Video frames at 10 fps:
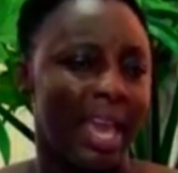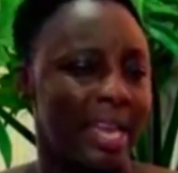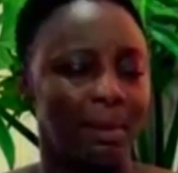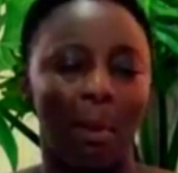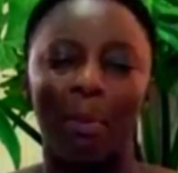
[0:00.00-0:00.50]

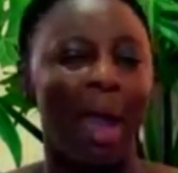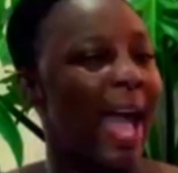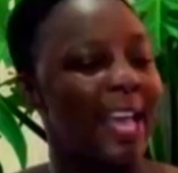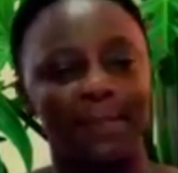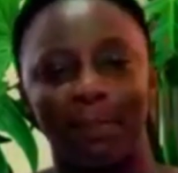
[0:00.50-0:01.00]
He said, Mommy, my
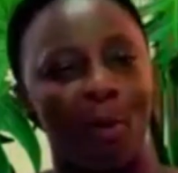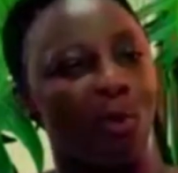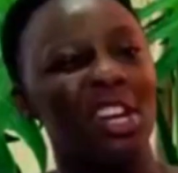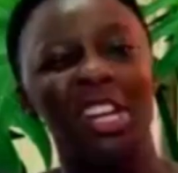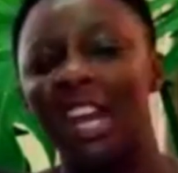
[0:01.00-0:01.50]
husband
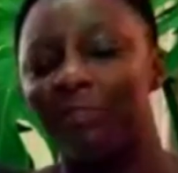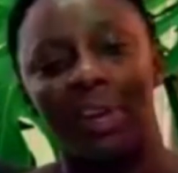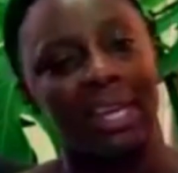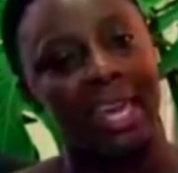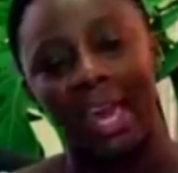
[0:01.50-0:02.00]
will
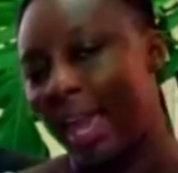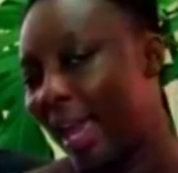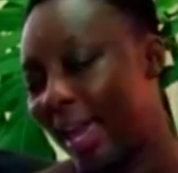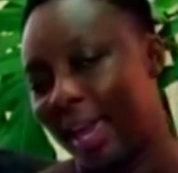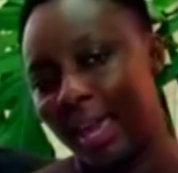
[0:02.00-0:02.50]
never
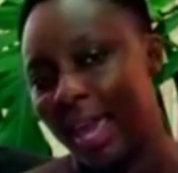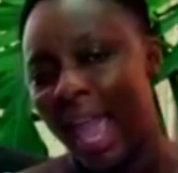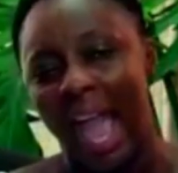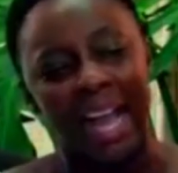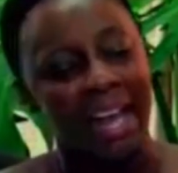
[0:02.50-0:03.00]
care.
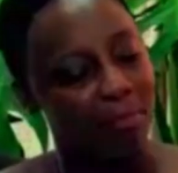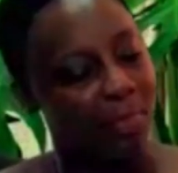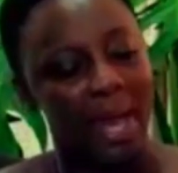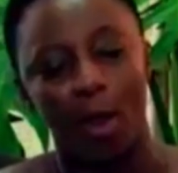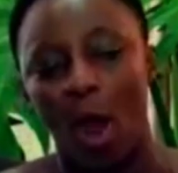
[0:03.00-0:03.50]
I
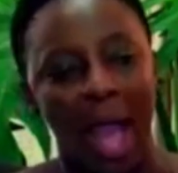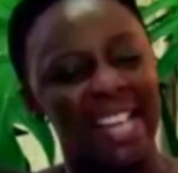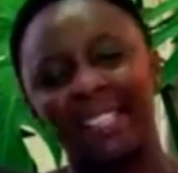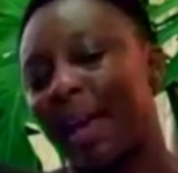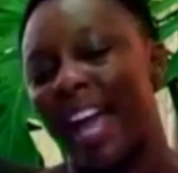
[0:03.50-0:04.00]
can't beg or
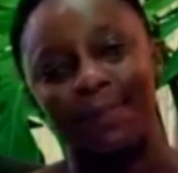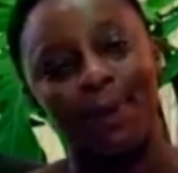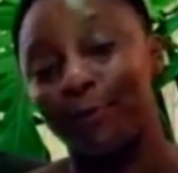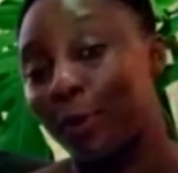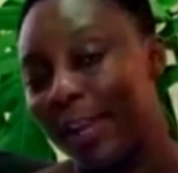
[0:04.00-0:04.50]
ask my
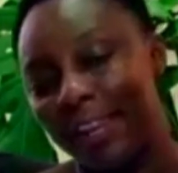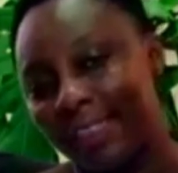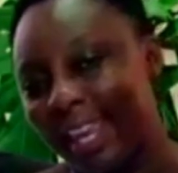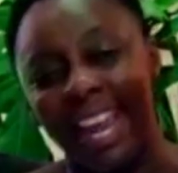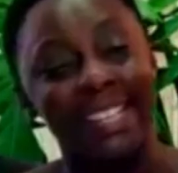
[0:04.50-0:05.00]
husband for
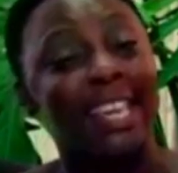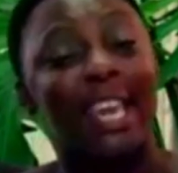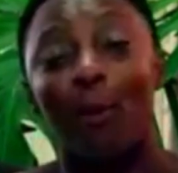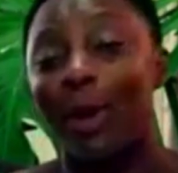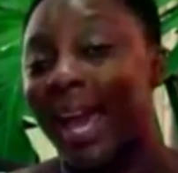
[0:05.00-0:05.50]
anything. He
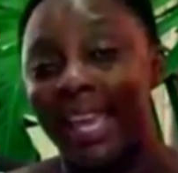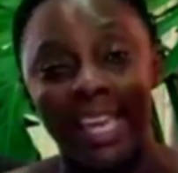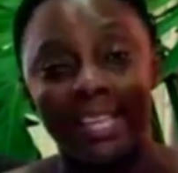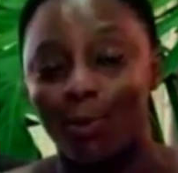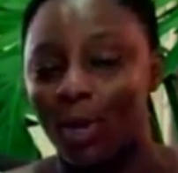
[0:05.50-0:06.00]
doesn't care what I
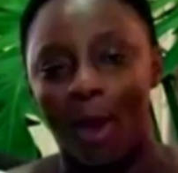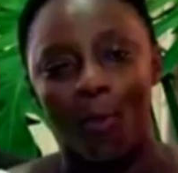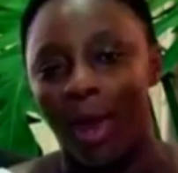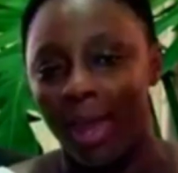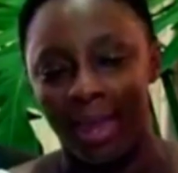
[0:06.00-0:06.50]
eat, what I
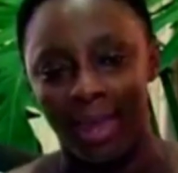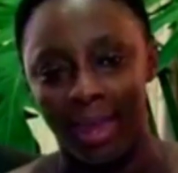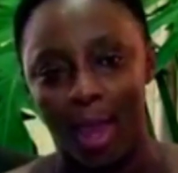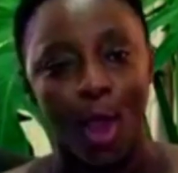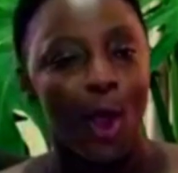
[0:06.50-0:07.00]
wear.
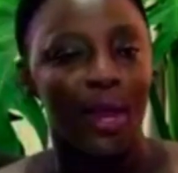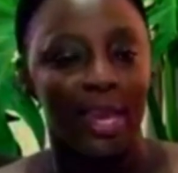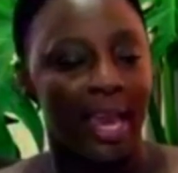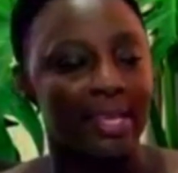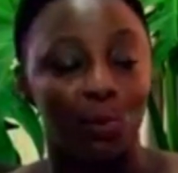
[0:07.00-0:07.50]
All
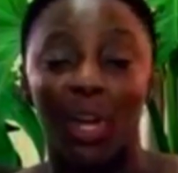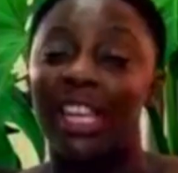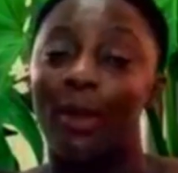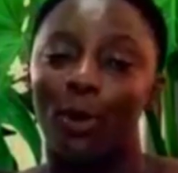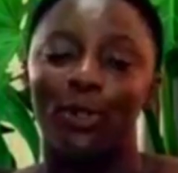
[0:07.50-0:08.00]
he cares when
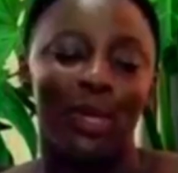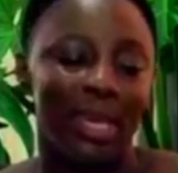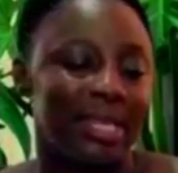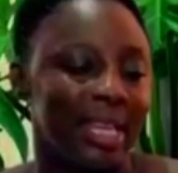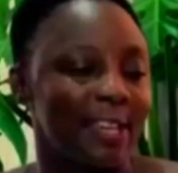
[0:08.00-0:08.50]
he wants to
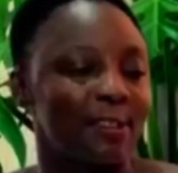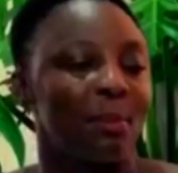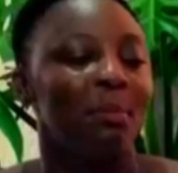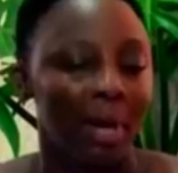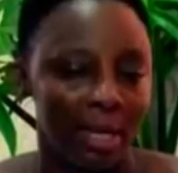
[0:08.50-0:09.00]
eat, he gives
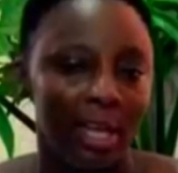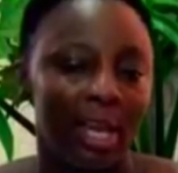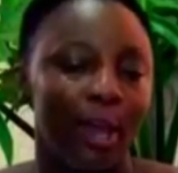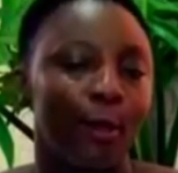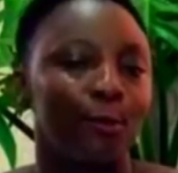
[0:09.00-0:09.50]
me money
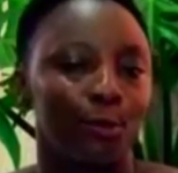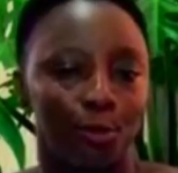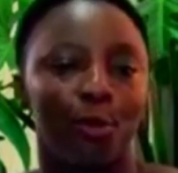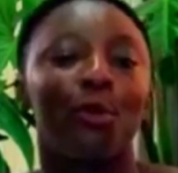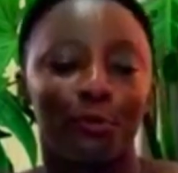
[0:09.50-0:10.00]

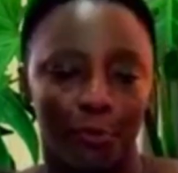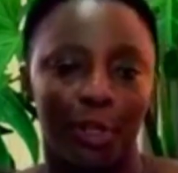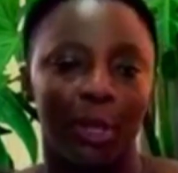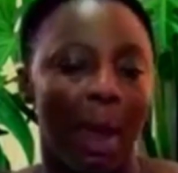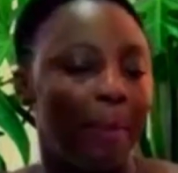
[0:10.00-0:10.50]
to cook
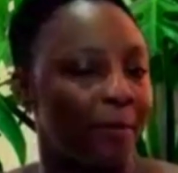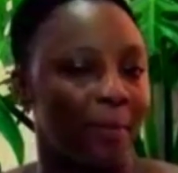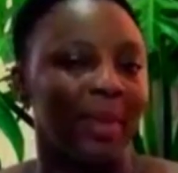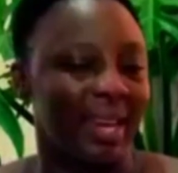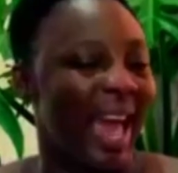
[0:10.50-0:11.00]
for him. Apart
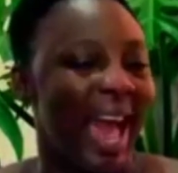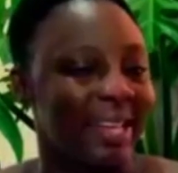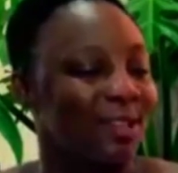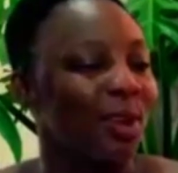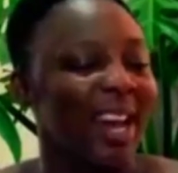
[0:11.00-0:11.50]
from that,
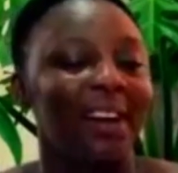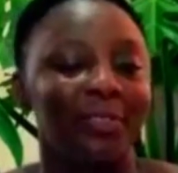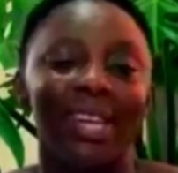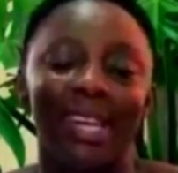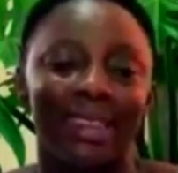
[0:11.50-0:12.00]
I don't
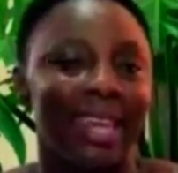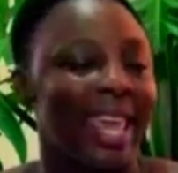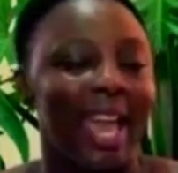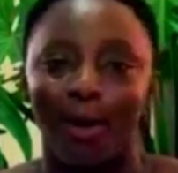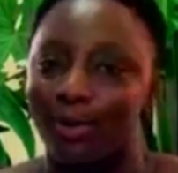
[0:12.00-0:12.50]
have
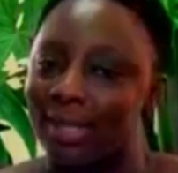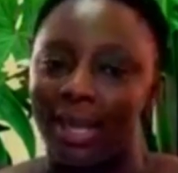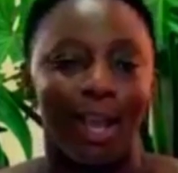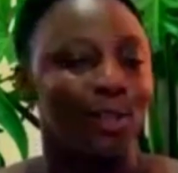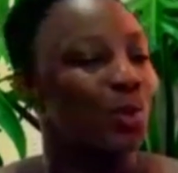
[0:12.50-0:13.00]
anything else
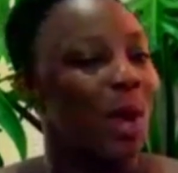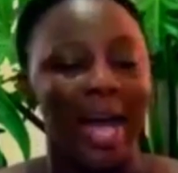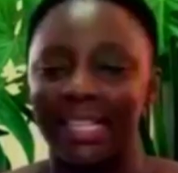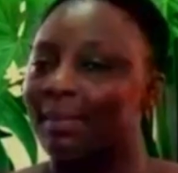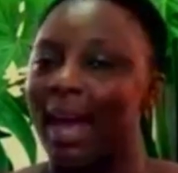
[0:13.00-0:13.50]
to
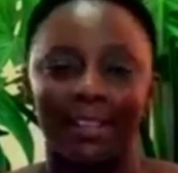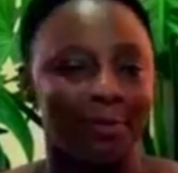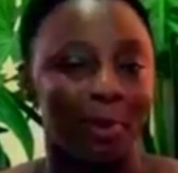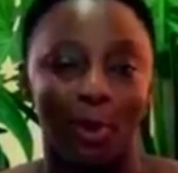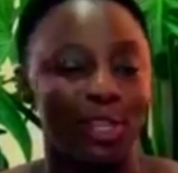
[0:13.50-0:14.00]
ask my
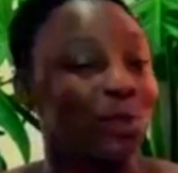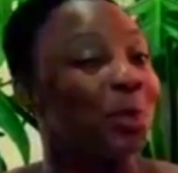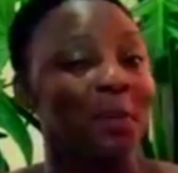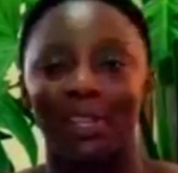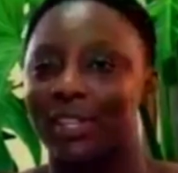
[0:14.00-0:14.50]
husband because
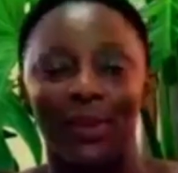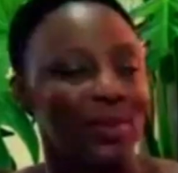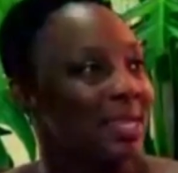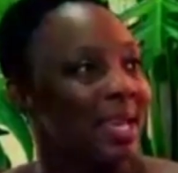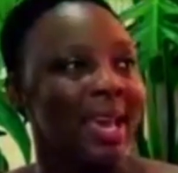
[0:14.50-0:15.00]
he'll give
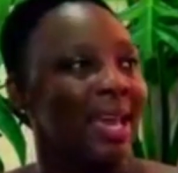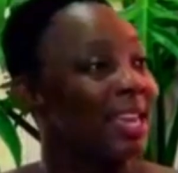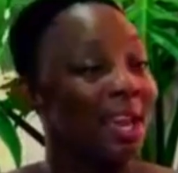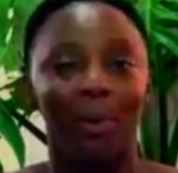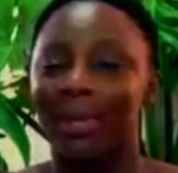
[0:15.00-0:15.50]
excuses
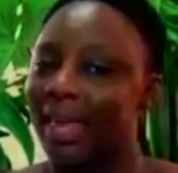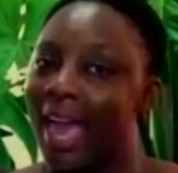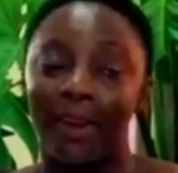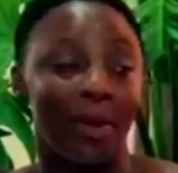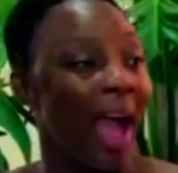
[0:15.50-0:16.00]
here and
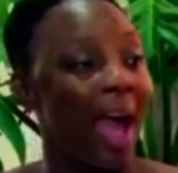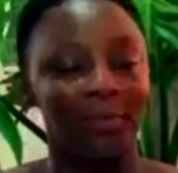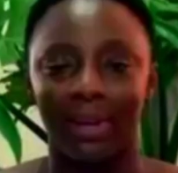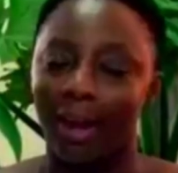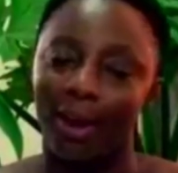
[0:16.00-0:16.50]
there. I don't
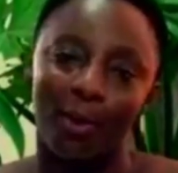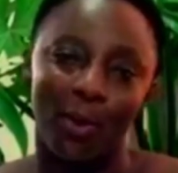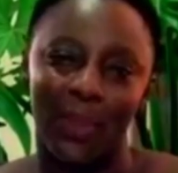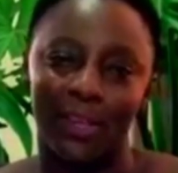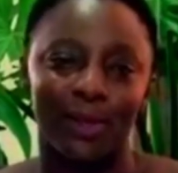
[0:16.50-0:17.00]
have that and
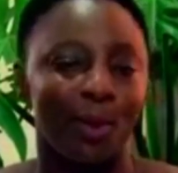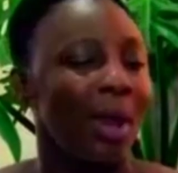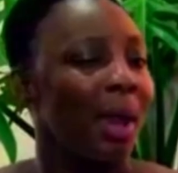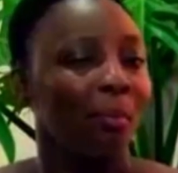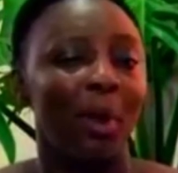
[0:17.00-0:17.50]
all that.
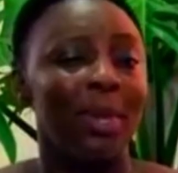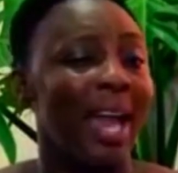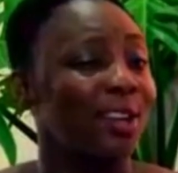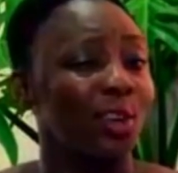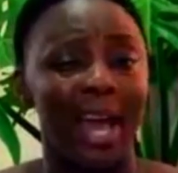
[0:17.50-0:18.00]
So,
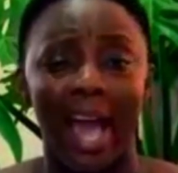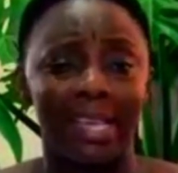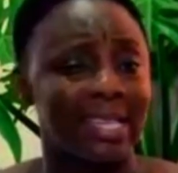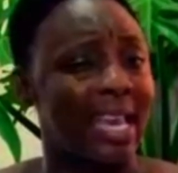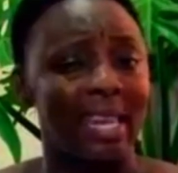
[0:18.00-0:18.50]
mommy, I don't ask